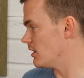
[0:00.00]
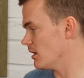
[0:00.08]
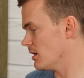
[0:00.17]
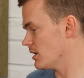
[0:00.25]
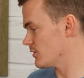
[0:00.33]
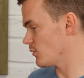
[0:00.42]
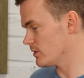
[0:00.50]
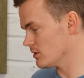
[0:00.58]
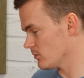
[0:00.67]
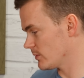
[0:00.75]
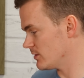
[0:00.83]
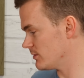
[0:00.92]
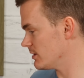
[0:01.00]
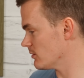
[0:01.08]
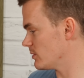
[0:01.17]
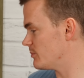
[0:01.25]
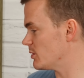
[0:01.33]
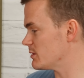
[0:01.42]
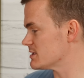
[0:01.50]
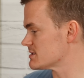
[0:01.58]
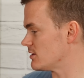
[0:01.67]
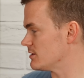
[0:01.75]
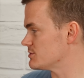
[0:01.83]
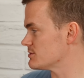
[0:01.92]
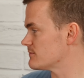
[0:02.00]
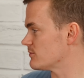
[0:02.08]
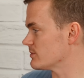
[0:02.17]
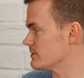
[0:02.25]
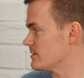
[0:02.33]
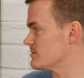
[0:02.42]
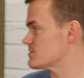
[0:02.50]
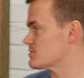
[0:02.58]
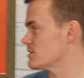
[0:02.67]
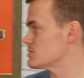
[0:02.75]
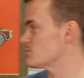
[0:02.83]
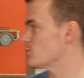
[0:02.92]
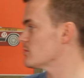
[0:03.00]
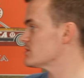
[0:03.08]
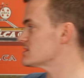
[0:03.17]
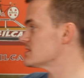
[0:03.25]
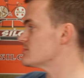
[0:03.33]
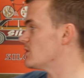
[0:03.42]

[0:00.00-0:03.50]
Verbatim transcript: On the rear wheel here, we put this on just for demonstration purposes,